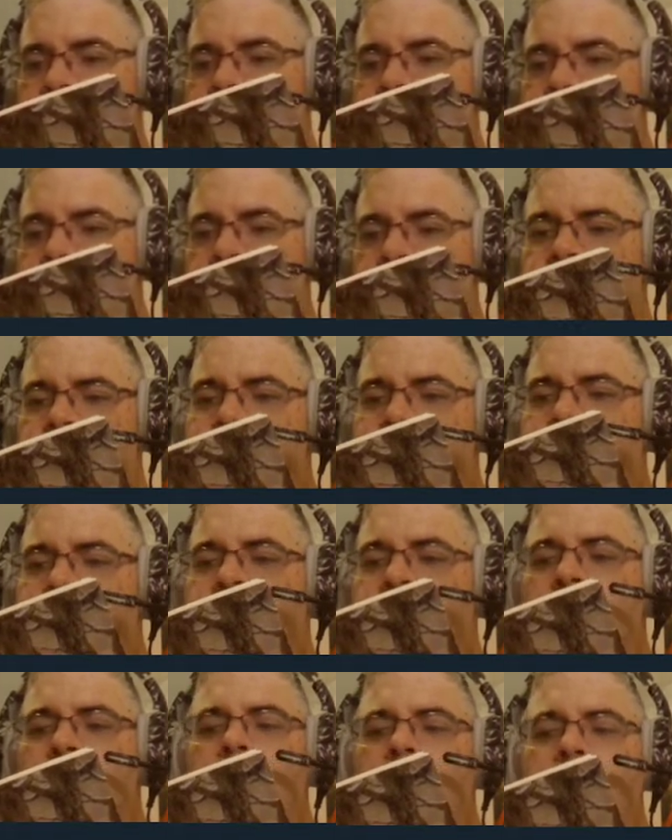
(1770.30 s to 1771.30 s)
She was
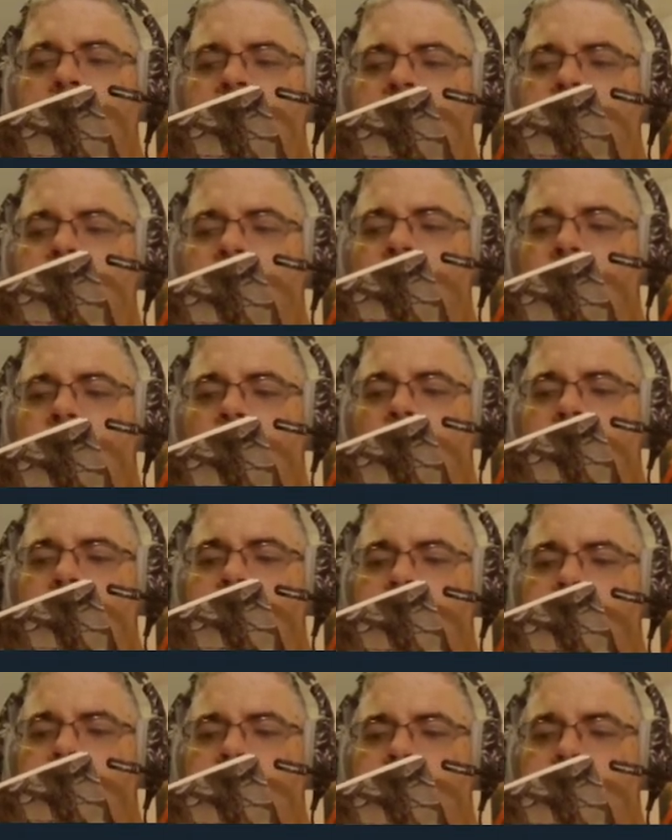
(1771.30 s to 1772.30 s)
never quite sure
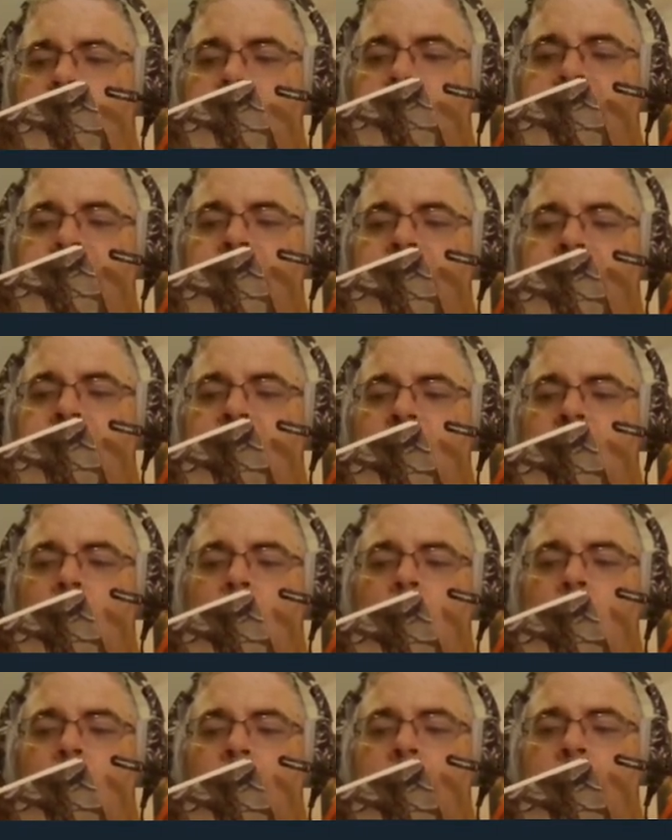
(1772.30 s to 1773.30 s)
whether it was the
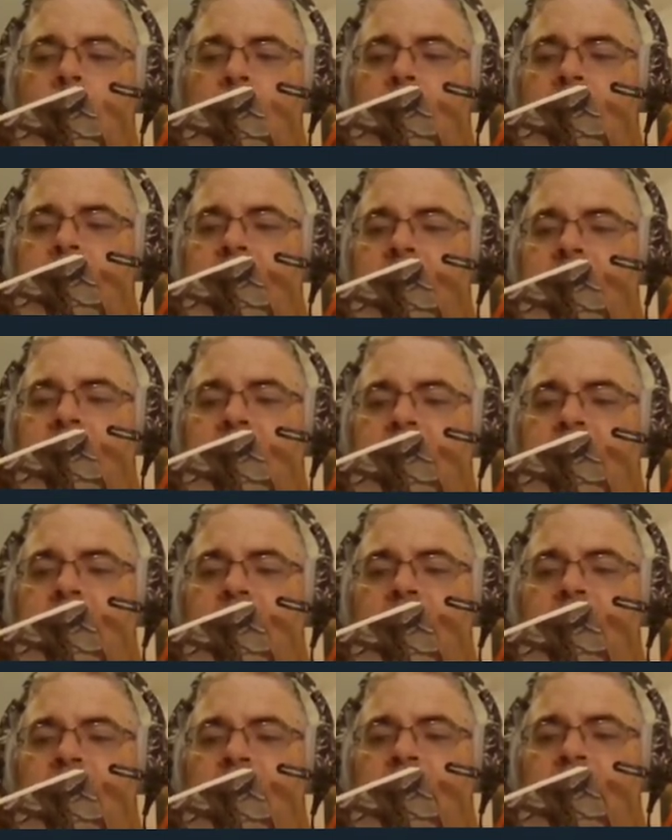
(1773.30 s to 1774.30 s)
cold that brought the Ice
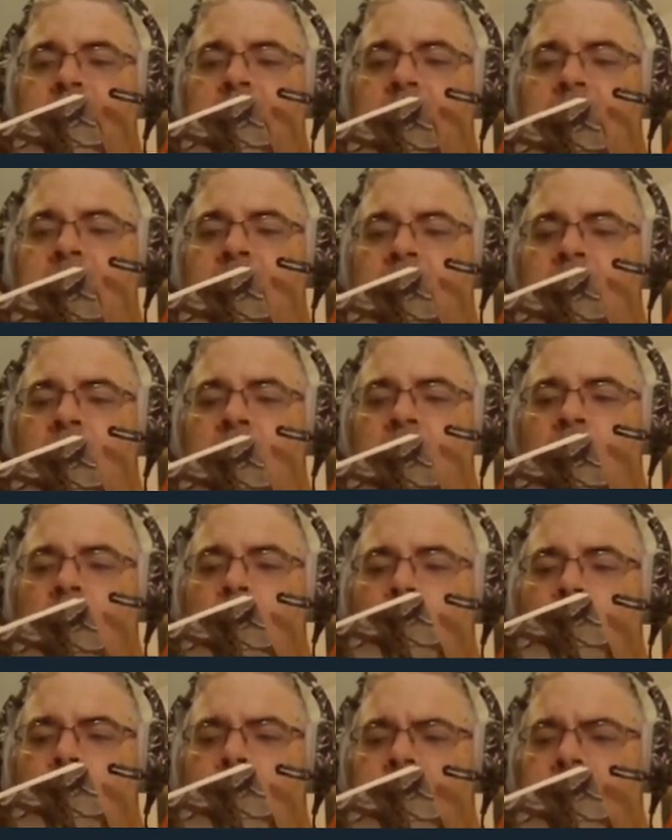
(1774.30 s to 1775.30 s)
Dragon,
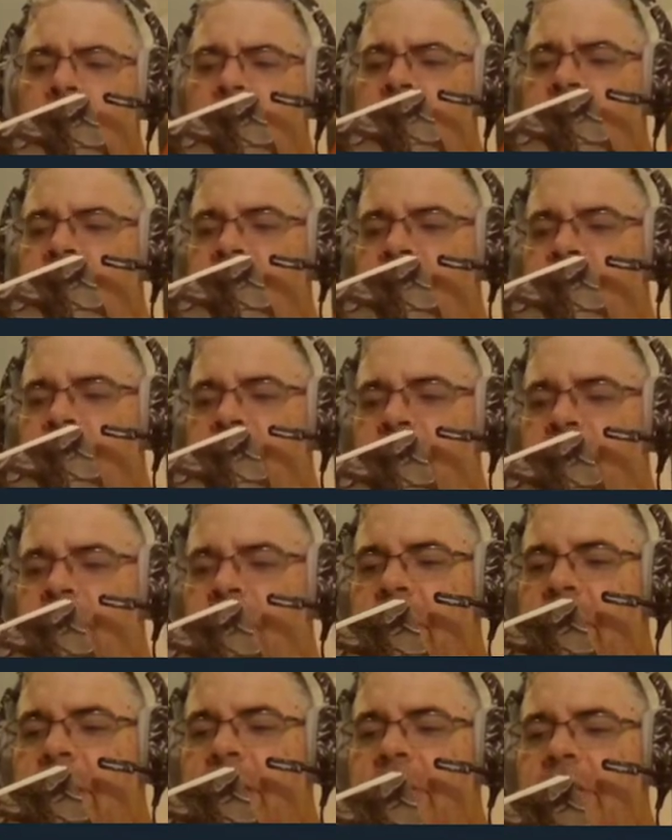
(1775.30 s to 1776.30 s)
or the Ice
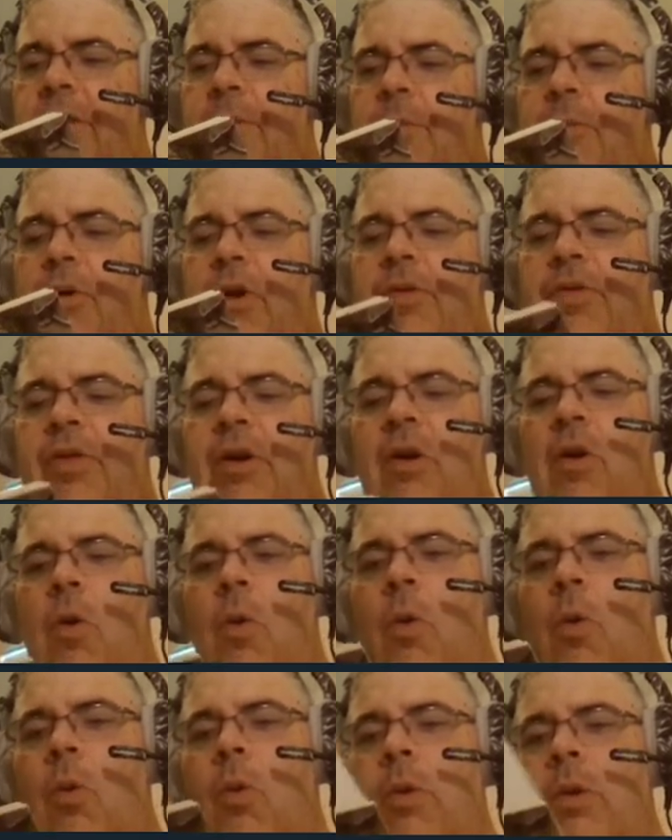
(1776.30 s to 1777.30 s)
Dragon that brought the
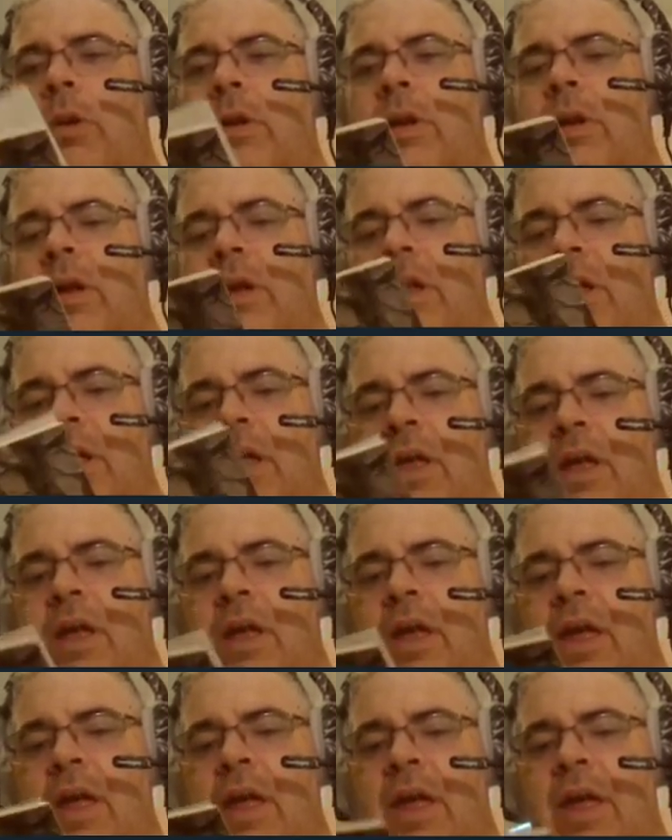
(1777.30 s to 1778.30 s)
cold.
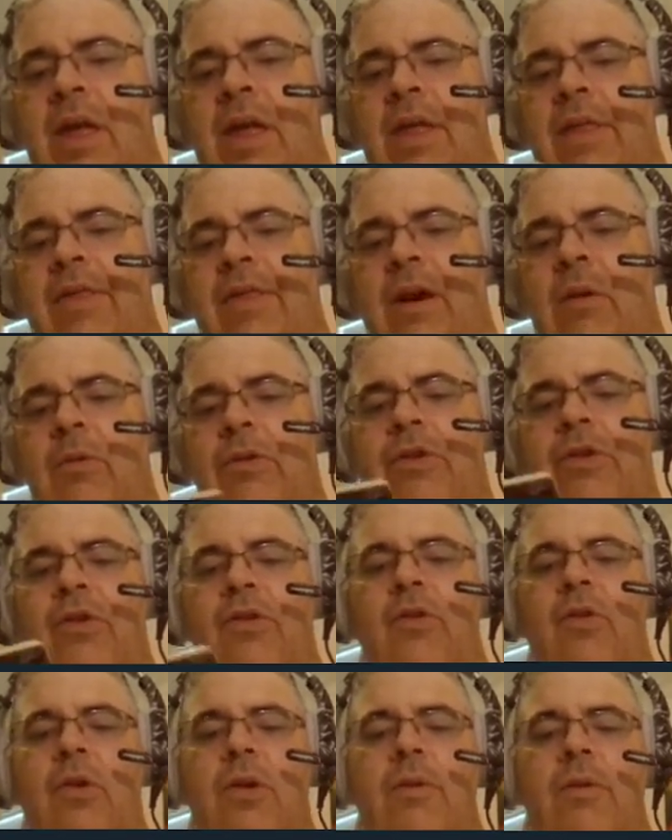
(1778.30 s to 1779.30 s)
That was the
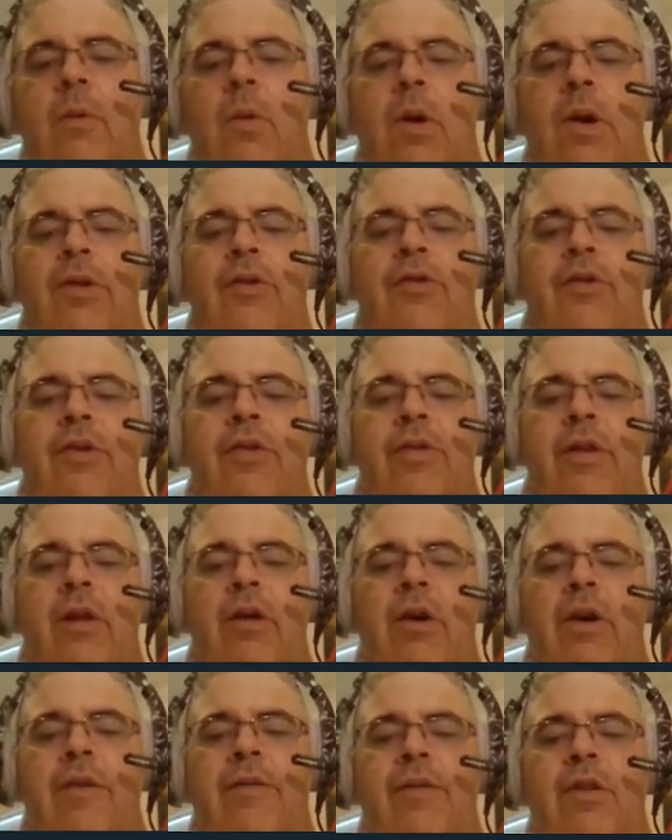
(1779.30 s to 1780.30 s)
sort of question that
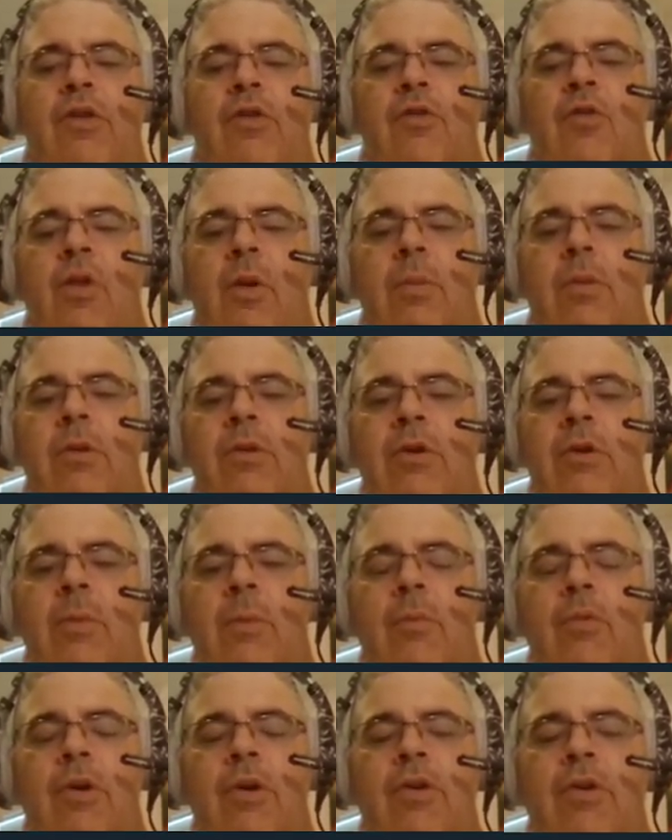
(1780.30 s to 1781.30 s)
often troubled
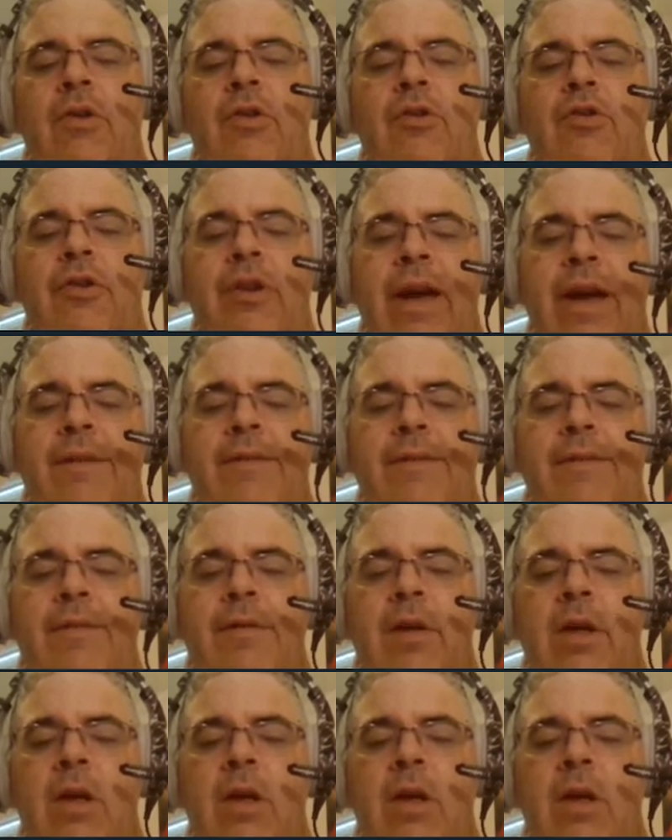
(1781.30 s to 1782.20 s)
her brother Jeff,